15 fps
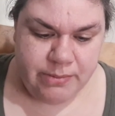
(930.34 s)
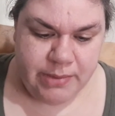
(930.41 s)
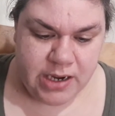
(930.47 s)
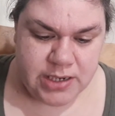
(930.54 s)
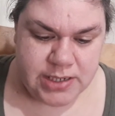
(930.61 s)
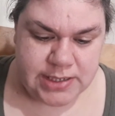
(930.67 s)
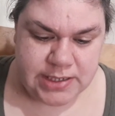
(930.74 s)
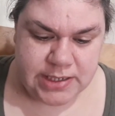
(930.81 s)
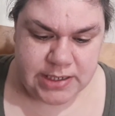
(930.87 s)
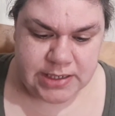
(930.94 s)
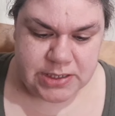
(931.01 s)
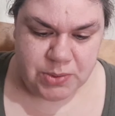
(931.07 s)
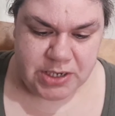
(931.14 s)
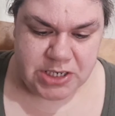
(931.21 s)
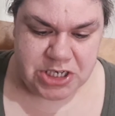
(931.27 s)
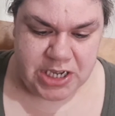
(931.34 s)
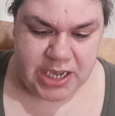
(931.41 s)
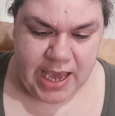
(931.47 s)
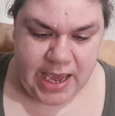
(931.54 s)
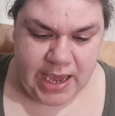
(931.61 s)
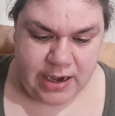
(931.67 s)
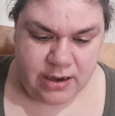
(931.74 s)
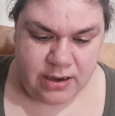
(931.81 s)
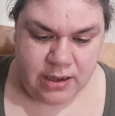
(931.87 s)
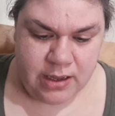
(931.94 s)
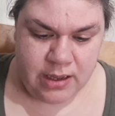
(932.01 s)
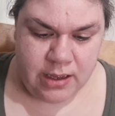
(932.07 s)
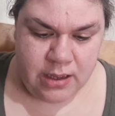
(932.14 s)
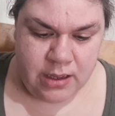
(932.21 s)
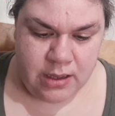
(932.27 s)
Mare steals what she can
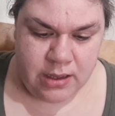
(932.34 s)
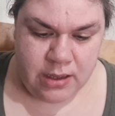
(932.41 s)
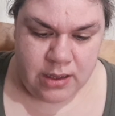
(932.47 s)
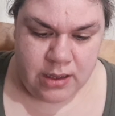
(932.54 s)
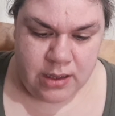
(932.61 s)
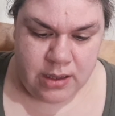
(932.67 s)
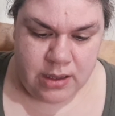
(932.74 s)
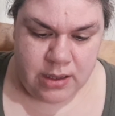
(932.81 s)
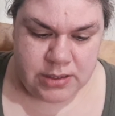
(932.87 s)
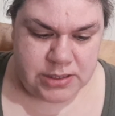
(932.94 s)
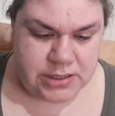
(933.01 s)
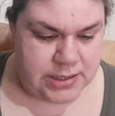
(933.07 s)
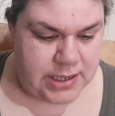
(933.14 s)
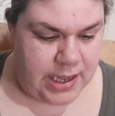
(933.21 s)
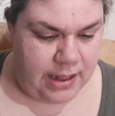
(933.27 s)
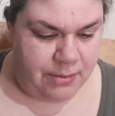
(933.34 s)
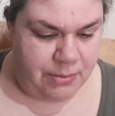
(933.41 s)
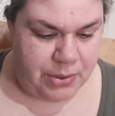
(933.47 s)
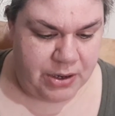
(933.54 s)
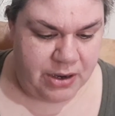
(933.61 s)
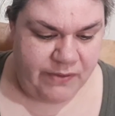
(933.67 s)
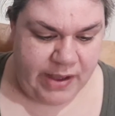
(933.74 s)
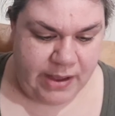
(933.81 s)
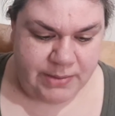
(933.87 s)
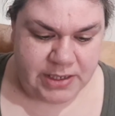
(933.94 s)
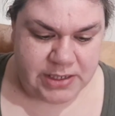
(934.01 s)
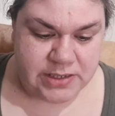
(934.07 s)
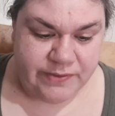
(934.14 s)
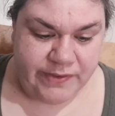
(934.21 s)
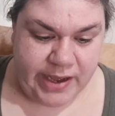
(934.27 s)
to help her
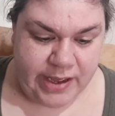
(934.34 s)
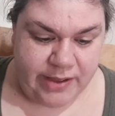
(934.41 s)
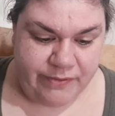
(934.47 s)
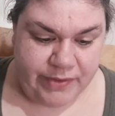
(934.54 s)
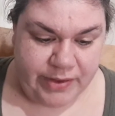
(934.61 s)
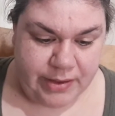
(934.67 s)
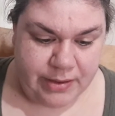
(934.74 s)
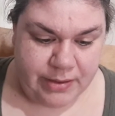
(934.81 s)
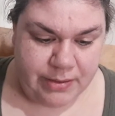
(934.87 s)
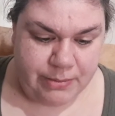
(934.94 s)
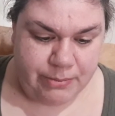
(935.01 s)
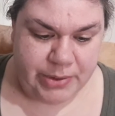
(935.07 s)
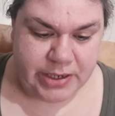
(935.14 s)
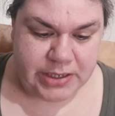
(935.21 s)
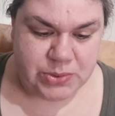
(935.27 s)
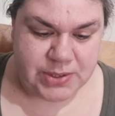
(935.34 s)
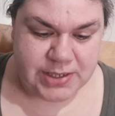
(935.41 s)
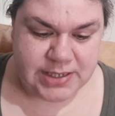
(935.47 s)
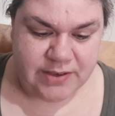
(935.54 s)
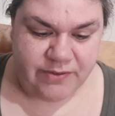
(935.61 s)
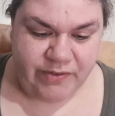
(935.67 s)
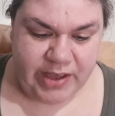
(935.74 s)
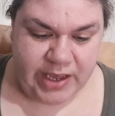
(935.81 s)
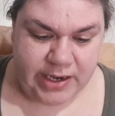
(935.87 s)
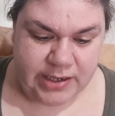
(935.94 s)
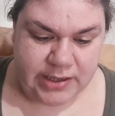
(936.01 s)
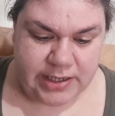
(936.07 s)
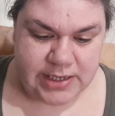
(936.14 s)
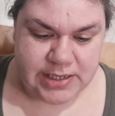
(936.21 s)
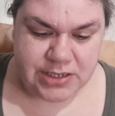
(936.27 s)
family survive, but a twist of
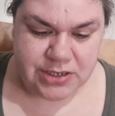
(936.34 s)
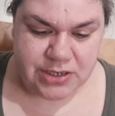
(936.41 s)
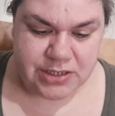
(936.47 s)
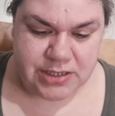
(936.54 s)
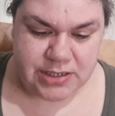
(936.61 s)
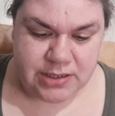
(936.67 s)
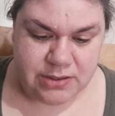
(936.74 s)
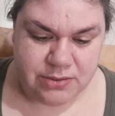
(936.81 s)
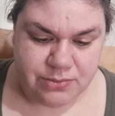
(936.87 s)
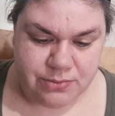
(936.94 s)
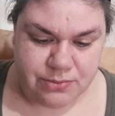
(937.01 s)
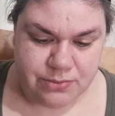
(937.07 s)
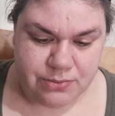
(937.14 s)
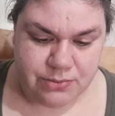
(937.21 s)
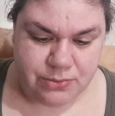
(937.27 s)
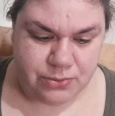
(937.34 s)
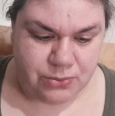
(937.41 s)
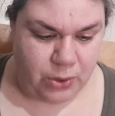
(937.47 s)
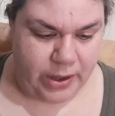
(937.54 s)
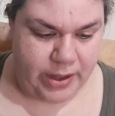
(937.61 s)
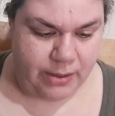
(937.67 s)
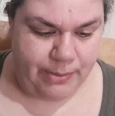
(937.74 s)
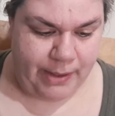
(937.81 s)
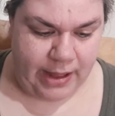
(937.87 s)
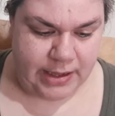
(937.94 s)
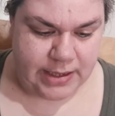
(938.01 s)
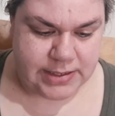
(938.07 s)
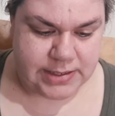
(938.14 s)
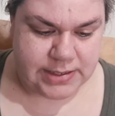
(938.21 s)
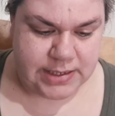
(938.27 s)
fate leads her to the royal
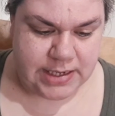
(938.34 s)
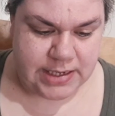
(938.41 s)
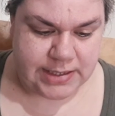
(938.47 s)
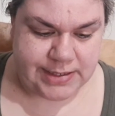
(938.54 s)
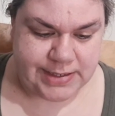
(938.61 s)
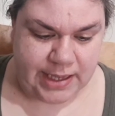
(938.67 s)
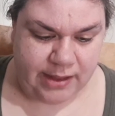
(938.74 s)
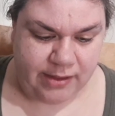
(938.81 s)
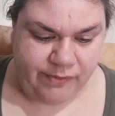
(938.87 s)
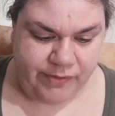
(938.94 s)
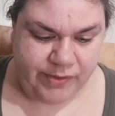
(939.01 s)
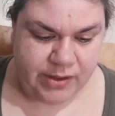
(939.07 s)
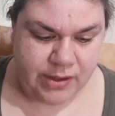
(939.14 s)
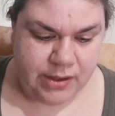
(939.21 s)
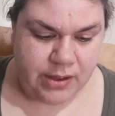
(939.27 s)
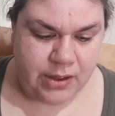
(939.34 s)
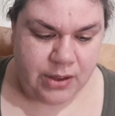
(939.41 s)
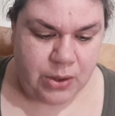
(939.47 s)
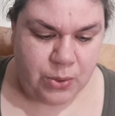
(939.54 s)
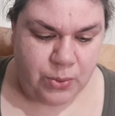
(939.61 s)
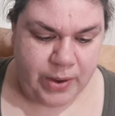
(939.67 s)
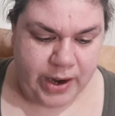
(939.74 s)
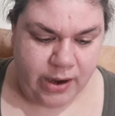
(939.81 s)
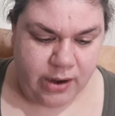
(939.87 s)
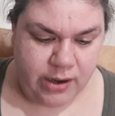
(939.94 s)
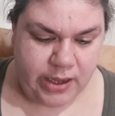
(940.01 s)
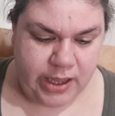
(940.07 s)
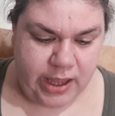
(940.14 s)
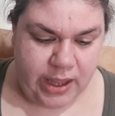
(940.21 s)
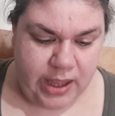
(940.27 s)
palace itself,
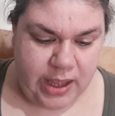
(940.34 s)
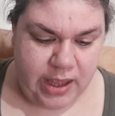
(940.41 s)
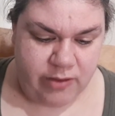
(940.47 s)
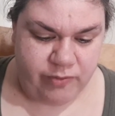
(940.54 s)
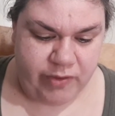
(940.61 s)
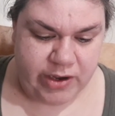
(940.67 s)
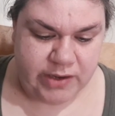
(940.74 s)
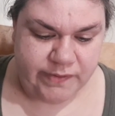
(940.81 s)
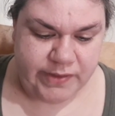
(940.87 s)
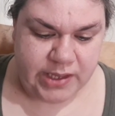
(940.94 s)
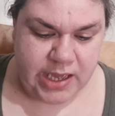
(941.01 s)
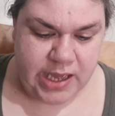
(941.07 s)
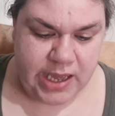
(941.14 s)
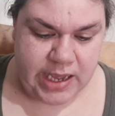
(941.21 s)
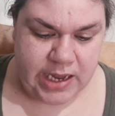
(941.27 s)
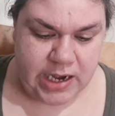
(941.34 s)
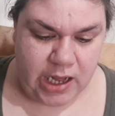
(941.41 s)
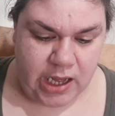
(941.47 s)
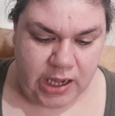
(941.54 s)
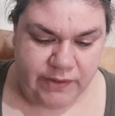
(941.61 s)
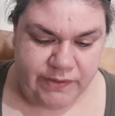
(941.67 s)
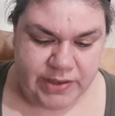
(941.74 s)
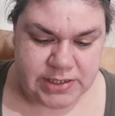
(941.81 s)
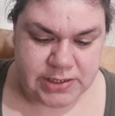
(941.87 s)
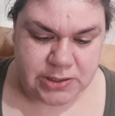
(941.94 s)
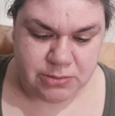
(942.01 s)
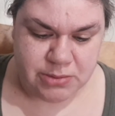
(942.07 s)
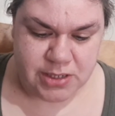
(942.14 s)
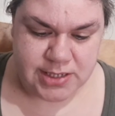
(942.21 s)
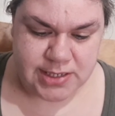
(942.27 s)
where, in front of the king and all of his
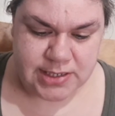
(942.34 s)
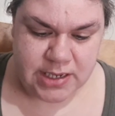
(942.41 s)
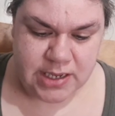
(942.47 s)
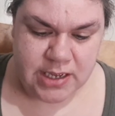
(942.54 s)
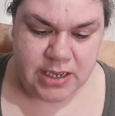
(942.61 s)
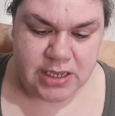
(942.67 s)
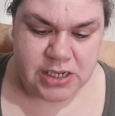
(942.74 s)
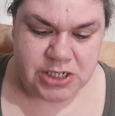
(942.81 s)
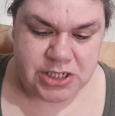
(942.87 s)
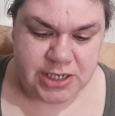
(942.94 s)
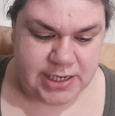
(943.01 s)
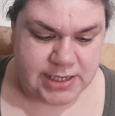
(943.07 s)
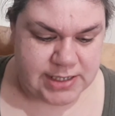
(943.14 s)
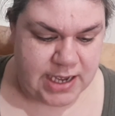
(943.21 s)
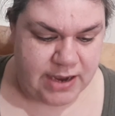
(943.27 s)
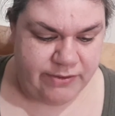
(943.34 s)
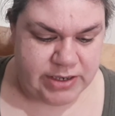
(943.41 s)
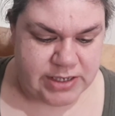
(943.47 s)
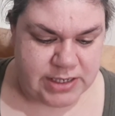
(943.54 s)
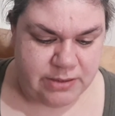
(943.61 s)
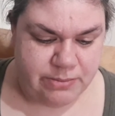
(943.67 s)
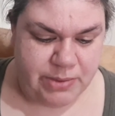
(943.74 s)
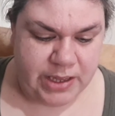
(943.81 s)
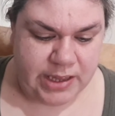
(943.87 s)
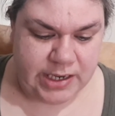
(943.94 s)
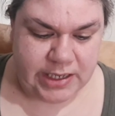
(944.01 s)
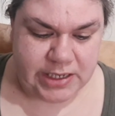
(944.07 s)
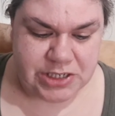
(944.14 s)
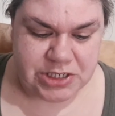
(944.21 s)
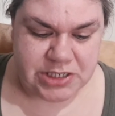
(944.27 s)
nobles, she discovers an
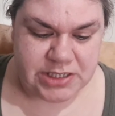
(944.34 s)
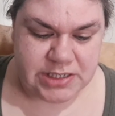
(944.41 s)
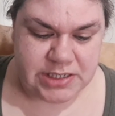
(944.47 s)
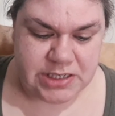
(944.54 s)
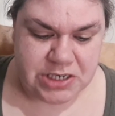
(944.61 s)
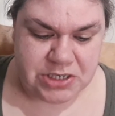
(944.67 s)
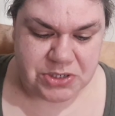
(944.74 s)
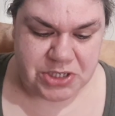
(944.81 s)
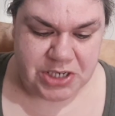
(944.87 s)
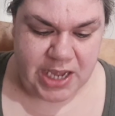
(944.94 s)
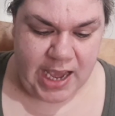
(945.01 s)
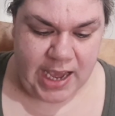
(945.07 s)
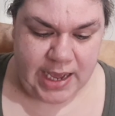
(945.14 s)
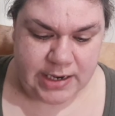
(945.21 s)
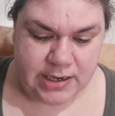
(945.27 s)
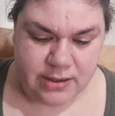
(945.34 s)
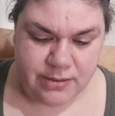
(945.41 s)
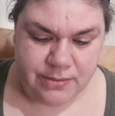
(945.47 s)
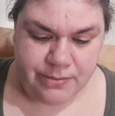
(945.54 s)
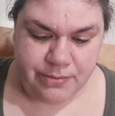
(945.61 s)
ability she didn't know she had.